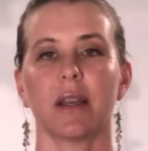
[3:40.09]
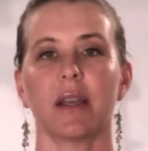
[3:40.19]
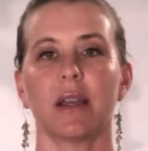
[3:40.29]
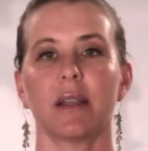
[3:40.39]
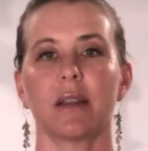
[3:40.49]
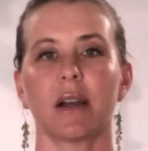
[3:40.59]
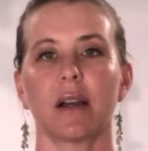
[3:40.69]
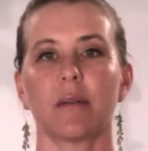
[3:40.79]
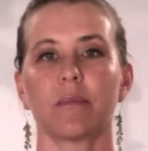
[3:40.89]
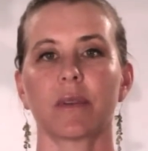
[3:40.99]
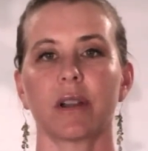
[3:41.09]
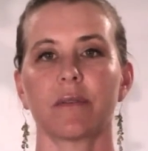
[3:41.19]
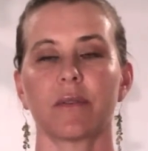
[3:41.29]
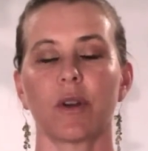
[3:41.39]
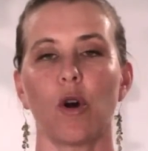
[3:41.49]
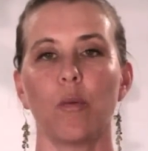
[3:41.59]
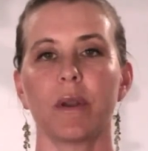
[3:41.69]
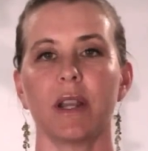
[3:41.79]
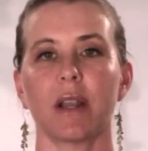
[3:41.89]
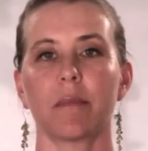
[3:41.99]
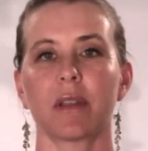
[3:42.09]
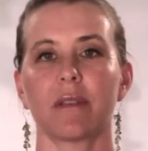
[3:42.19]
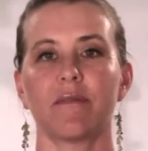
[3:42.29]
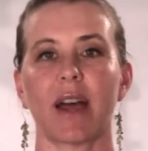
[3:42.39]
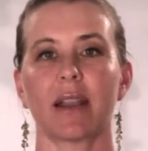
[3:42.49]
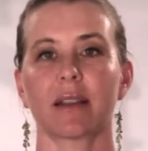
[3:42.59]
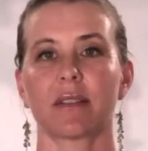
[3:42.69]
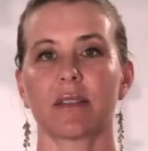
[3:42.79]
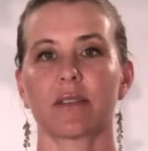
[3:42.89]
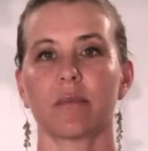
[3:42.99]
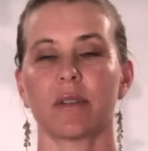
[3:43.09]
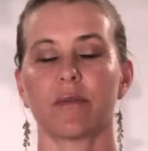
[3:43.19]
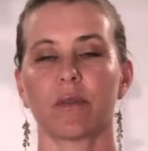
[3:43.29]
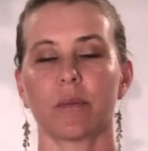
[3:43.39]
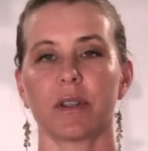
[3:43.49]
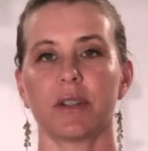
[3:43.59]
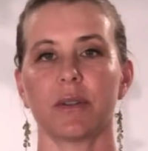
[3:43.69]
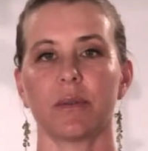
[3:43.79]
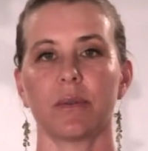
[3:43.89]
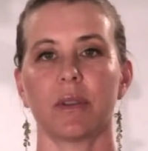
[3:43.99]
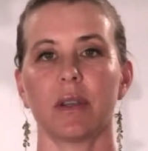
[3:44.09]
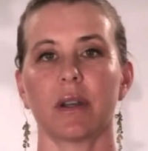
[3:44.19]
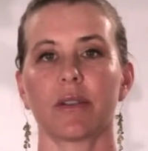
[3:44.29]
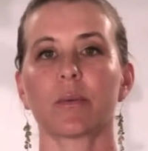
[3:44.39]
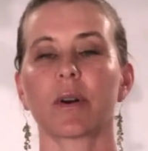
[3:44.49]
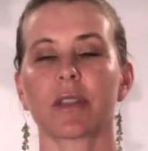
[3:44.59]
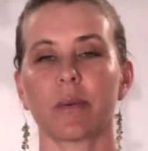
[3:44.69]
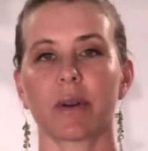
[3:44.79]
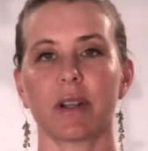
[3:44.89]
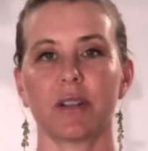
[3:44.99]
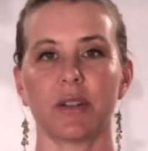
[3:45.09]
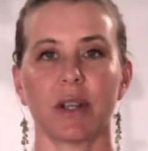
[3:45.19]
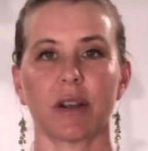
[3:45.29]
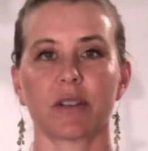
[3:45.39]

in kind of opening up the lymphatic system before we do the other work that we're going to do here.